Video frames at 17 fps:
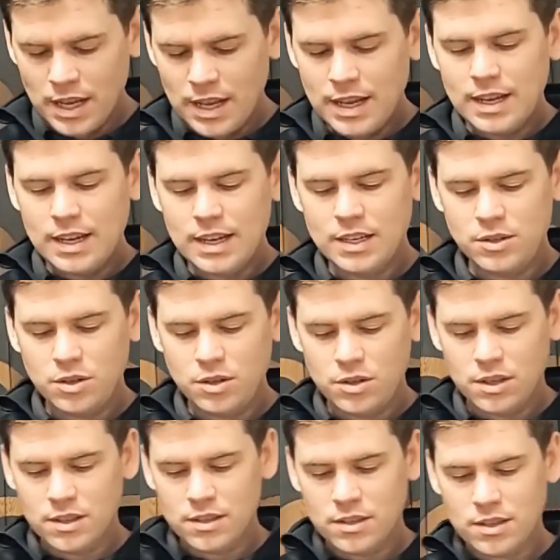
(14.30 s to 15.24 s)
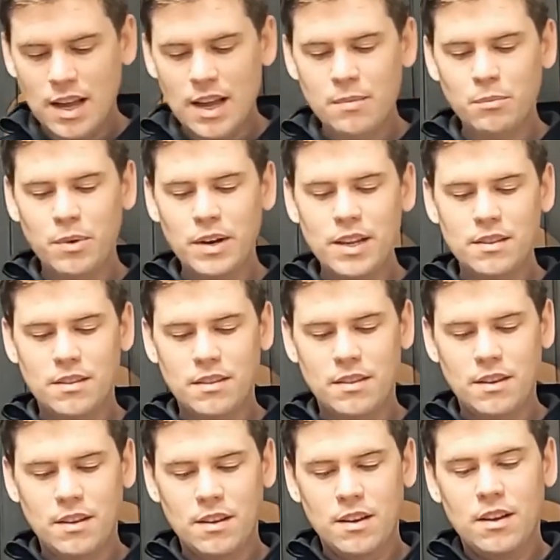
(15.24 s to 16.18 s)
is using the same
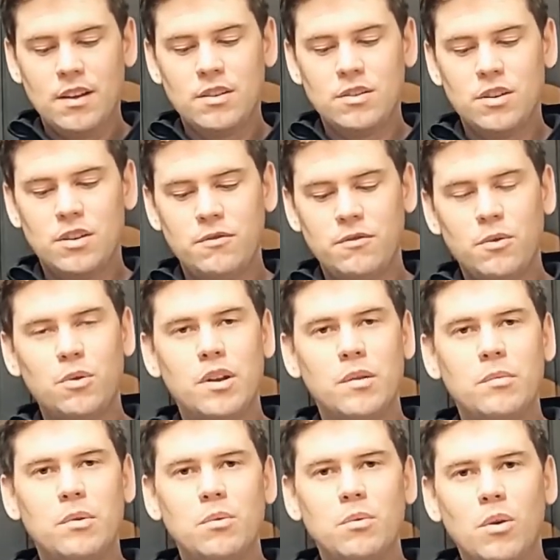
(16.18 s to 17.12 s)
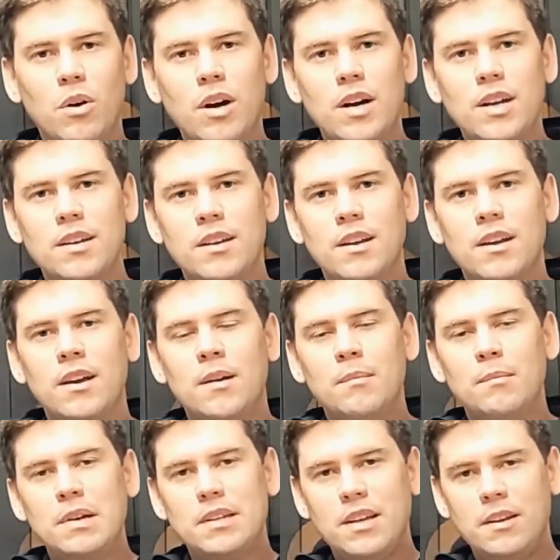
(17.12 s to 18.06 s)
width, so 40mm wide,
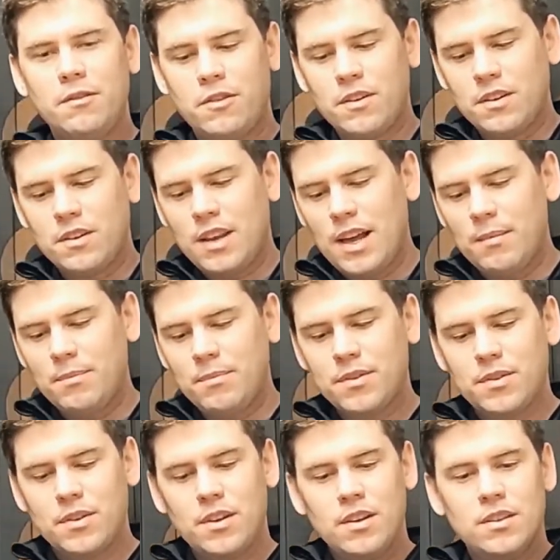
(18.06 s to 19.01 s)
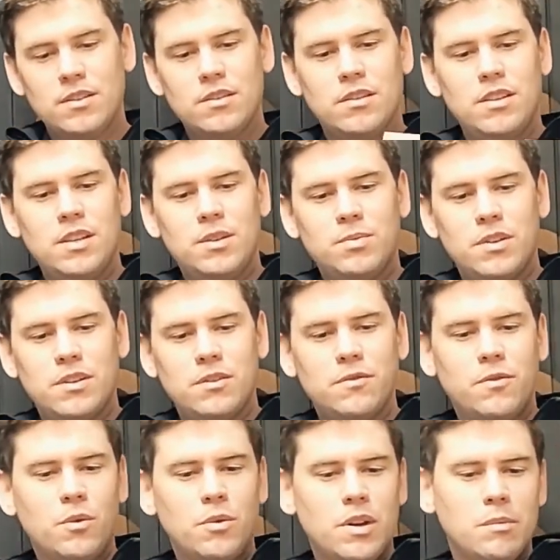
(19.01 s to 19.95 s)
but different depths. So this one's
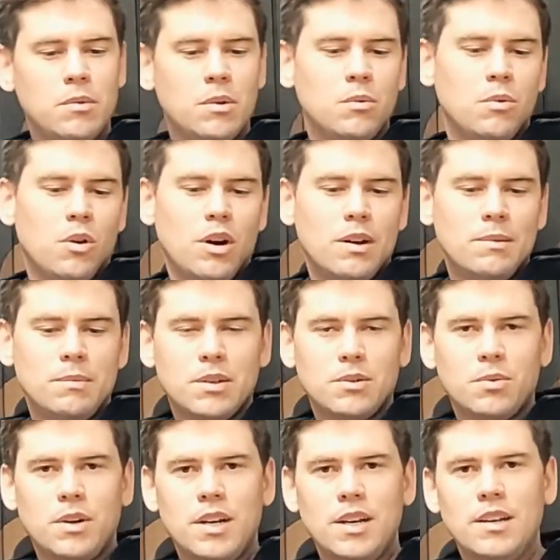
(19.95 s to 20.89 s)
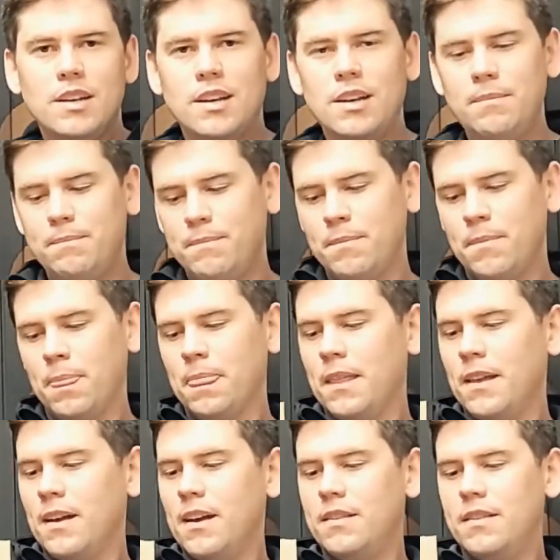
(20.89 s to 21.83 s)
40mm wide by 20 deep,
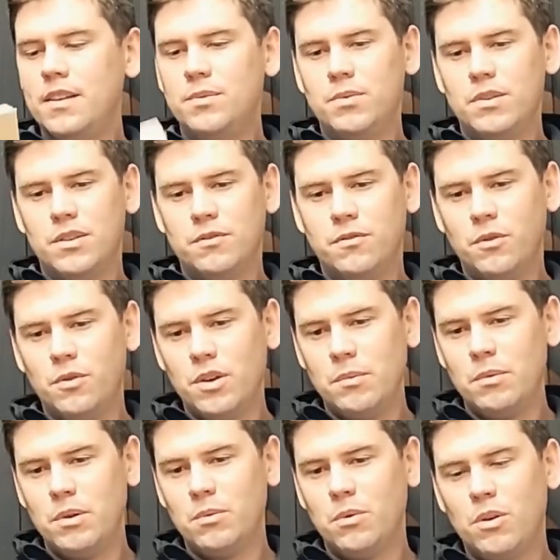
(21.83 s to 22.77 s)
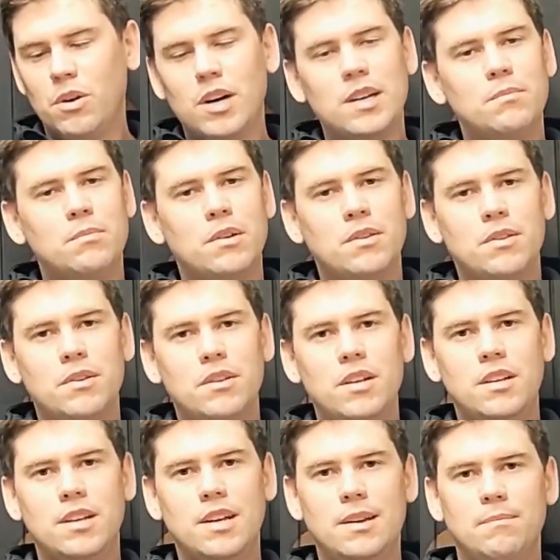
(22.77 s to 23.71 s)
and this one's 40mm wide by
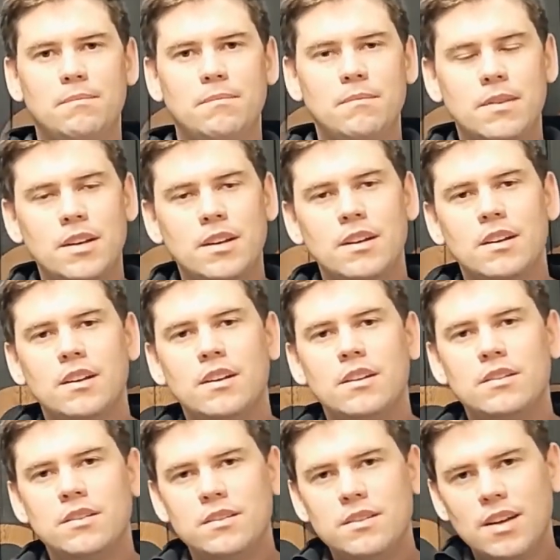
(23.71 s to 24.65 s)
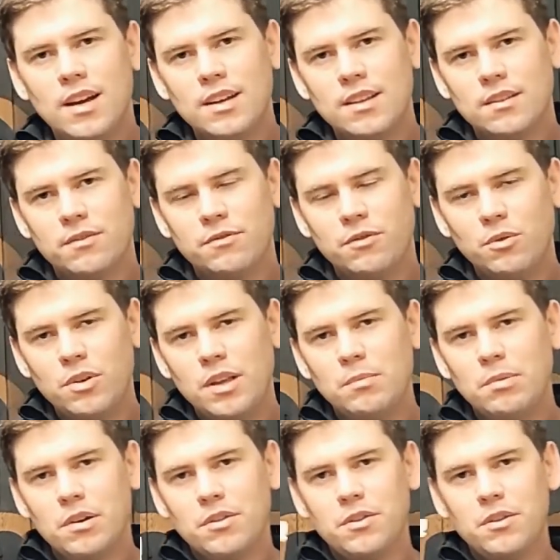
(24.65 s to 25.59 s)
30 deep. So take the
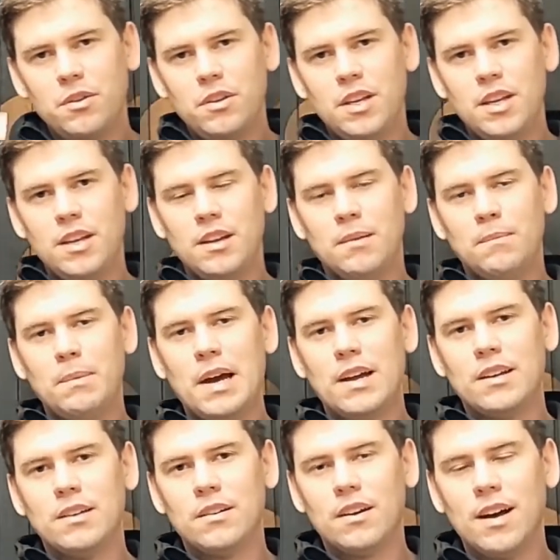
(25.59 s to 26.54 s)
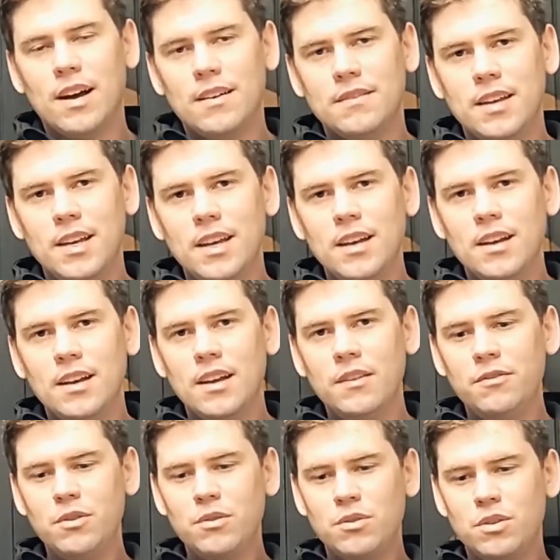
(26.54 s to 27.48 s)
40 by 30 batten I have here.
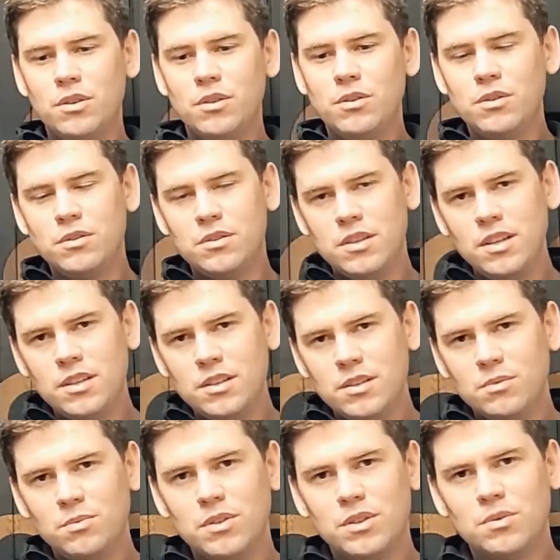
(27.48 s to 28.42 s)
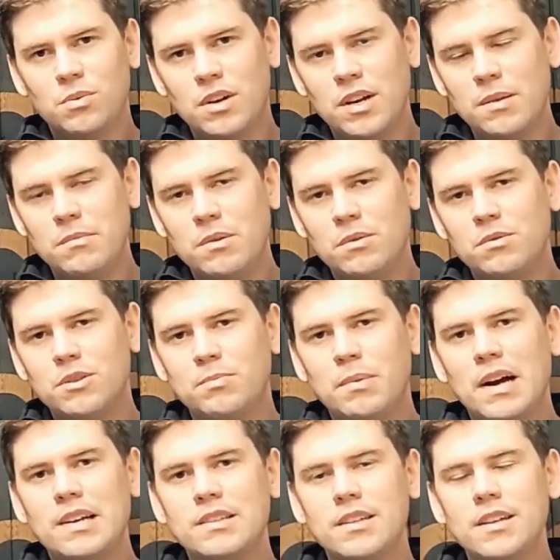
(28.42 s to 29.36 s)
If you were to use this with 20mm
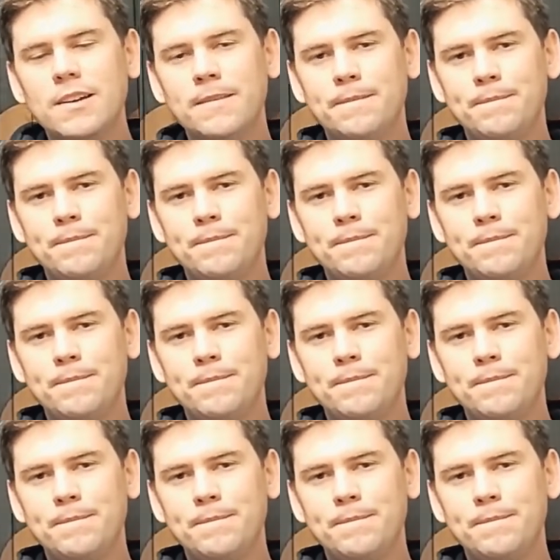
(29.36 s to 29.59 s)
spacing,